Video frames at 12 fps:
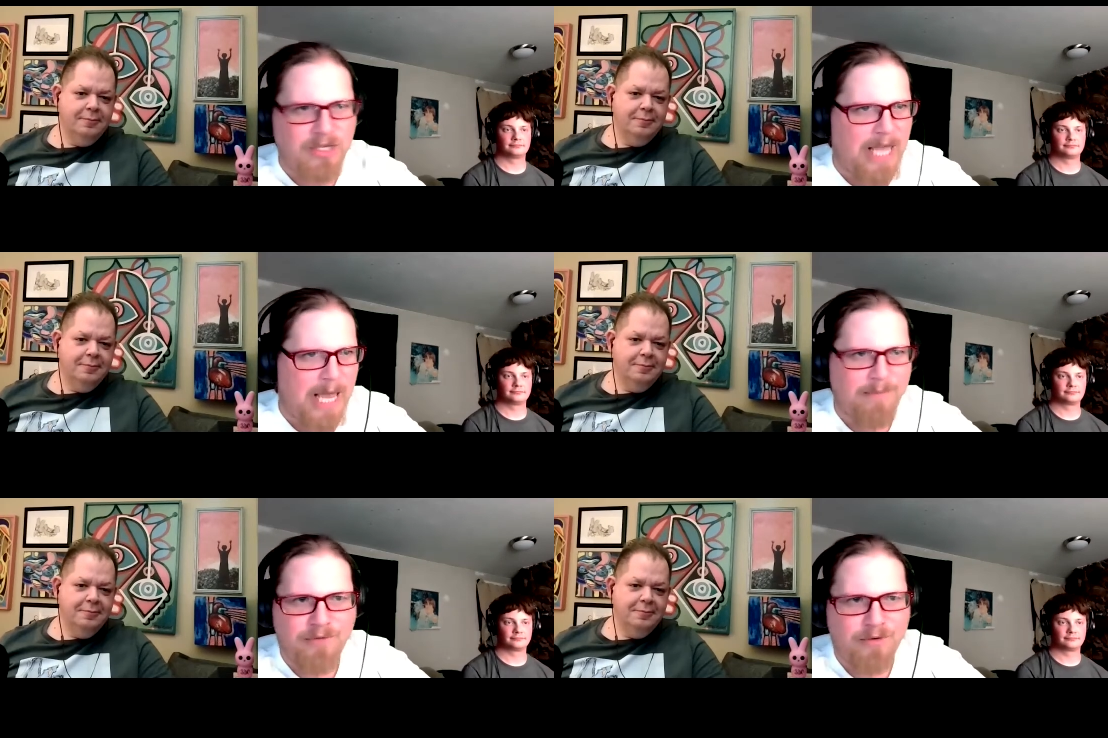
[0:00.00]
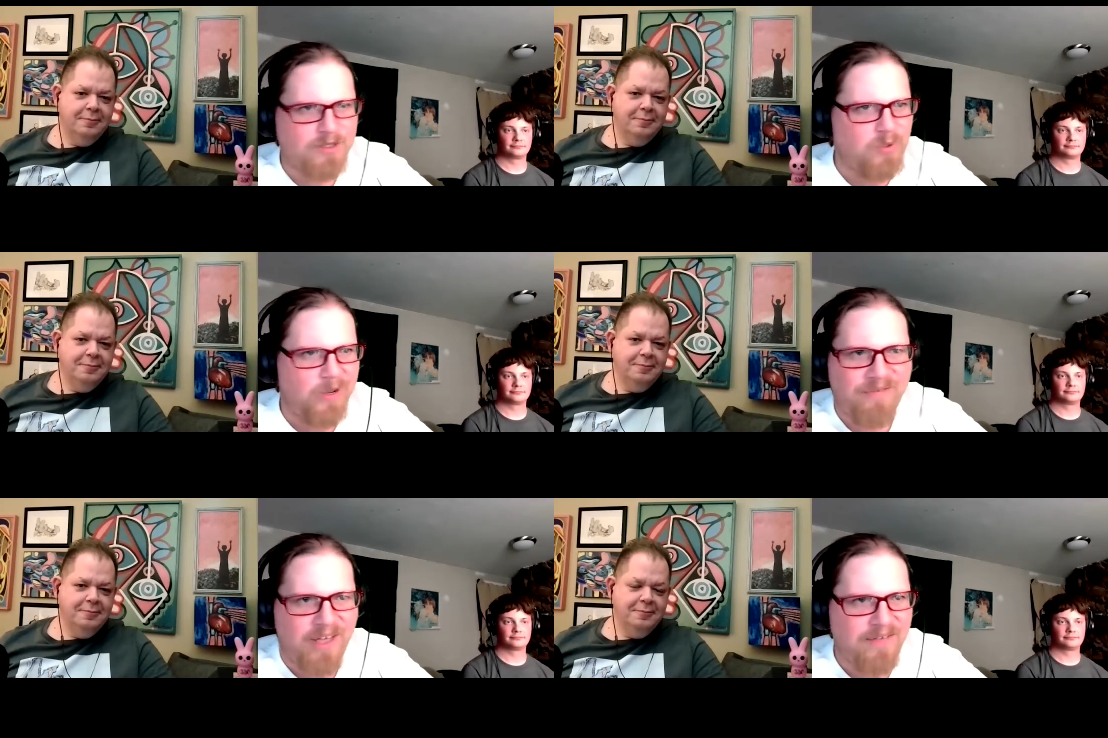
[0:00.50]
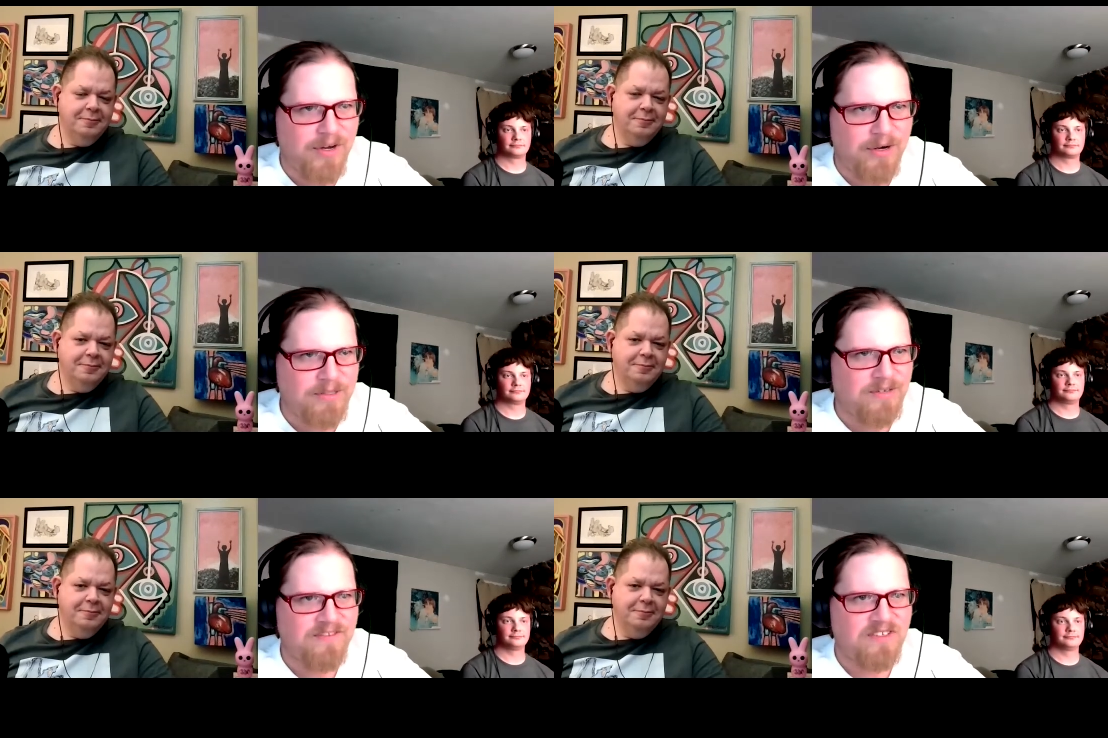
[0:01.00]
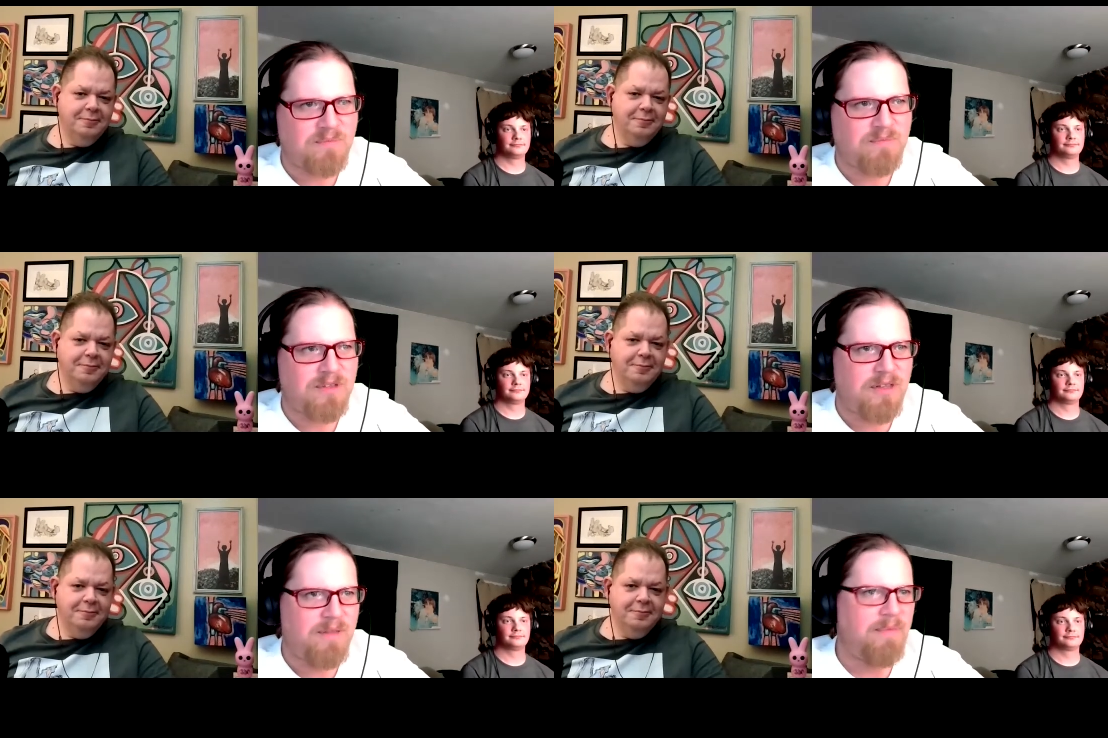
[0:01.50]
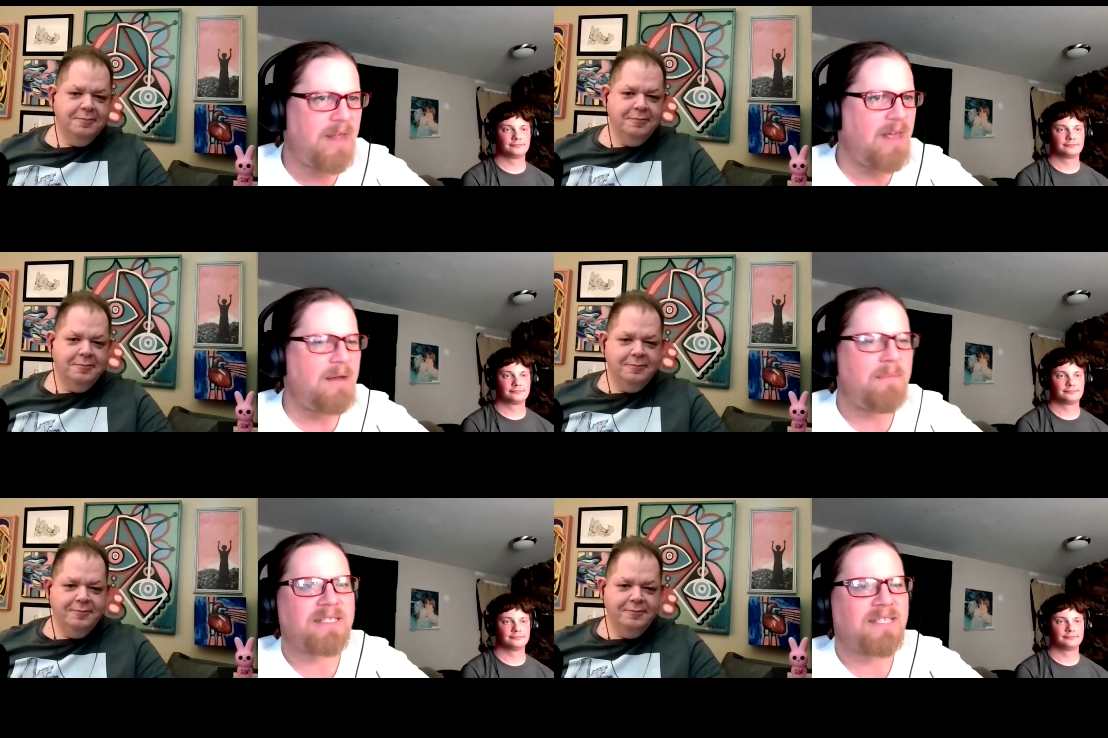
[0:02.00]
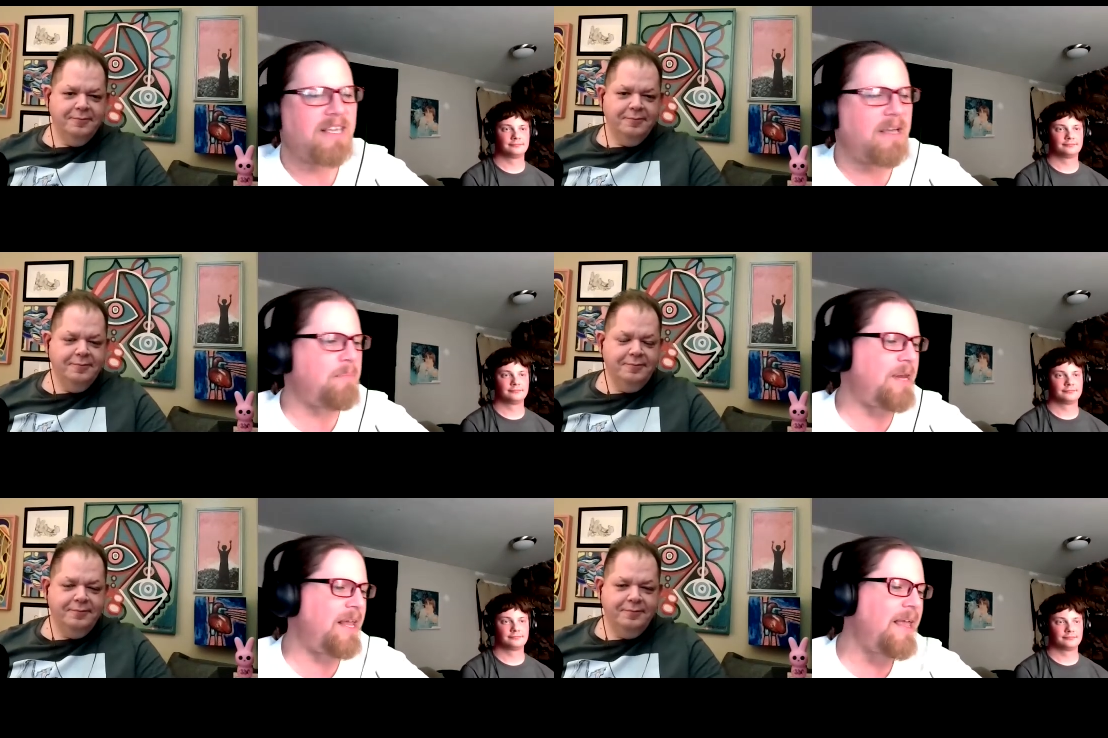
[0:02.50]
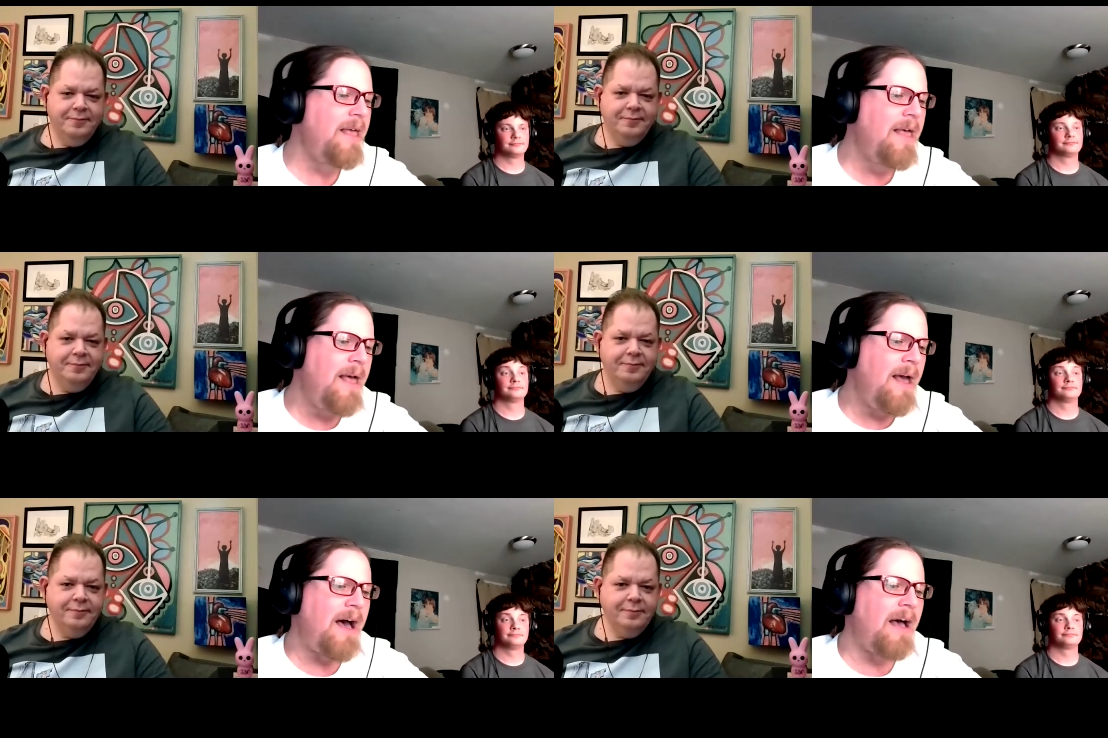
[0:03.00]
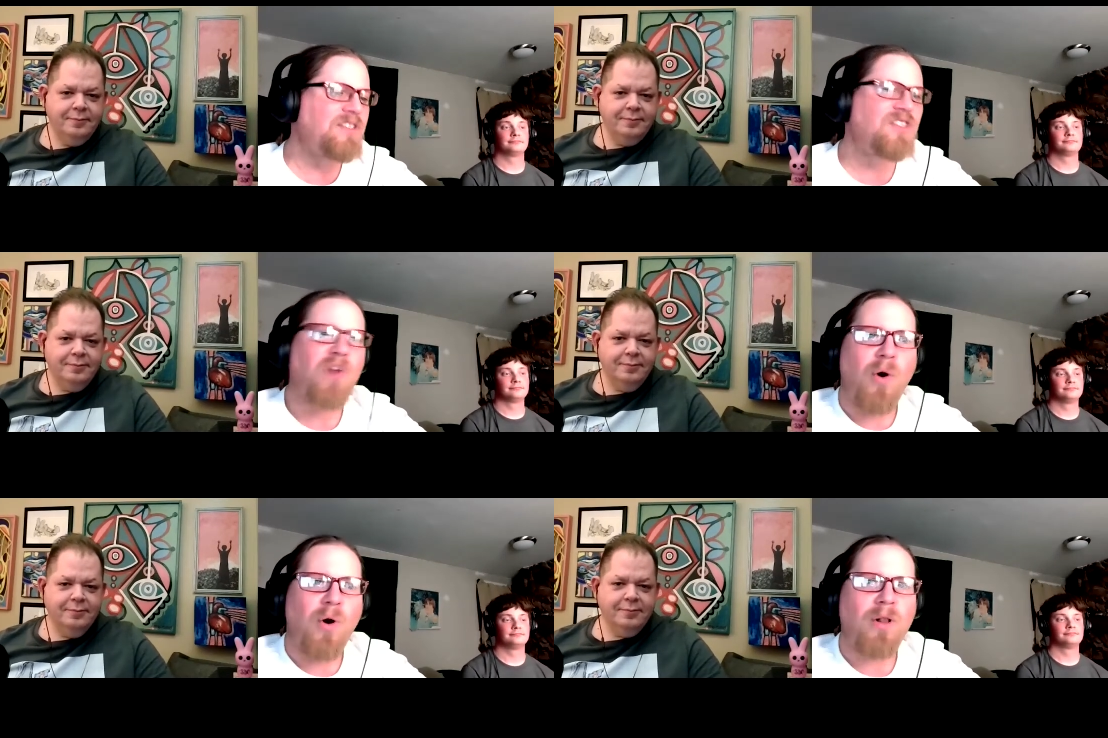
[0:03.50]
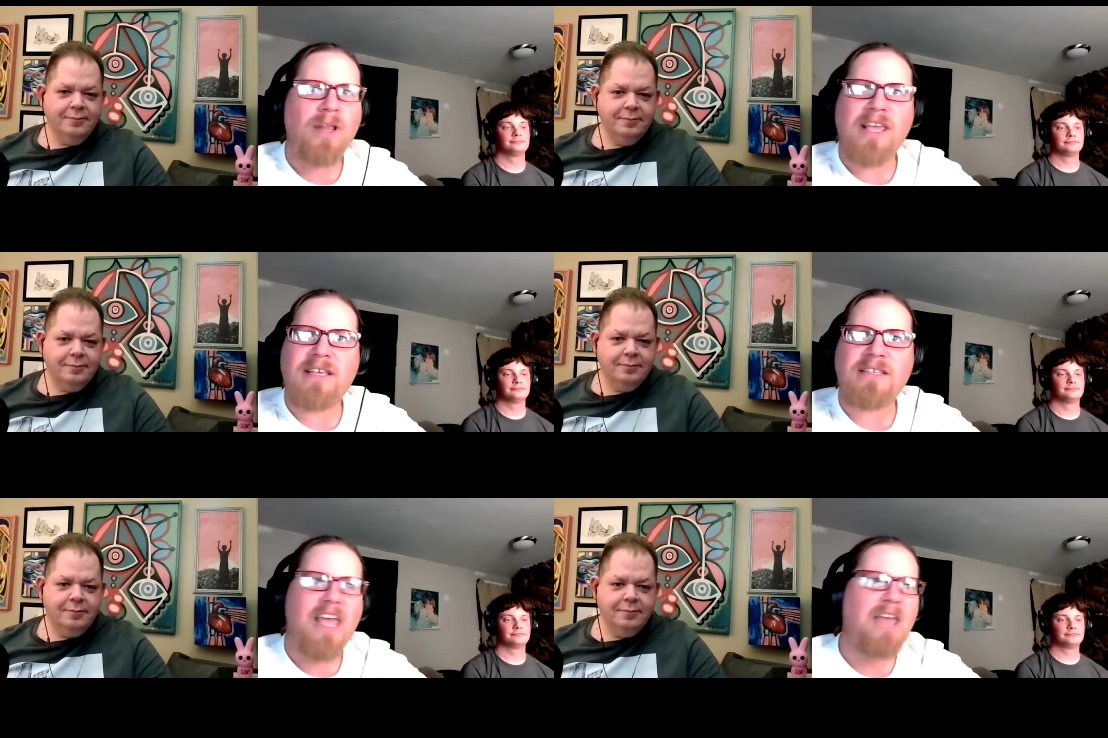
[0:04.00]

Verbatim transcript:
Speaker 1: of their game for 25 years. They've just been an amazing company. Soul is